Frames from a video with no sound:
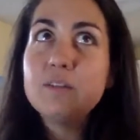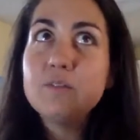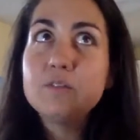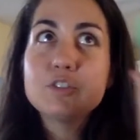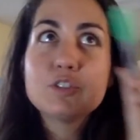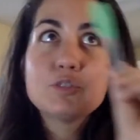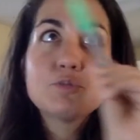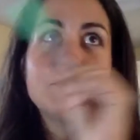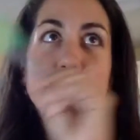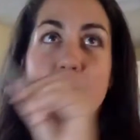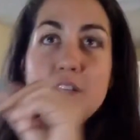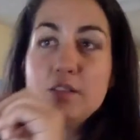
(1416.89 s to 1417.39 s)

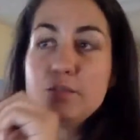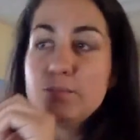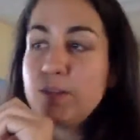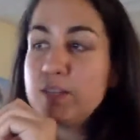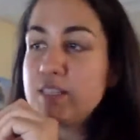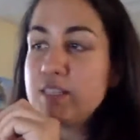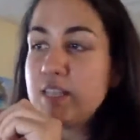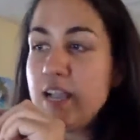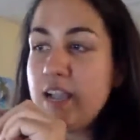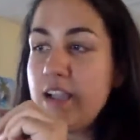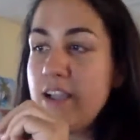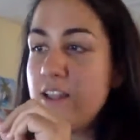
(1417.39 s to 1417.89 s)
which means my
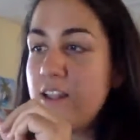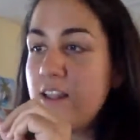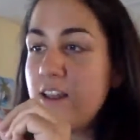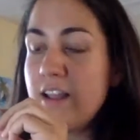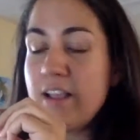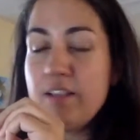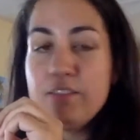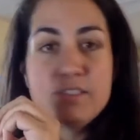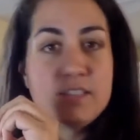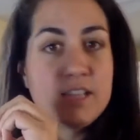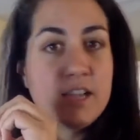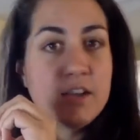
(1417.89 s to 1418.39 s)
diet and
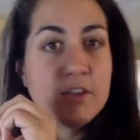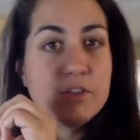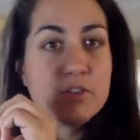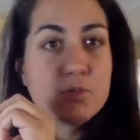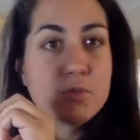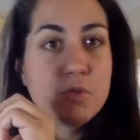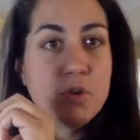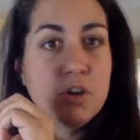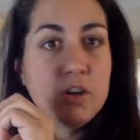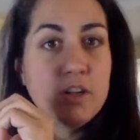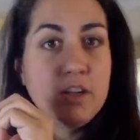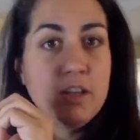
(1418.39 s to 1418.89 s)
lifestyle is
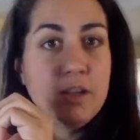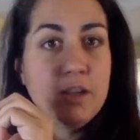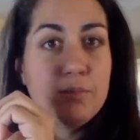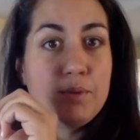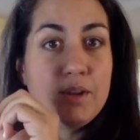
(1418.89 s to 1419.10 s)
working.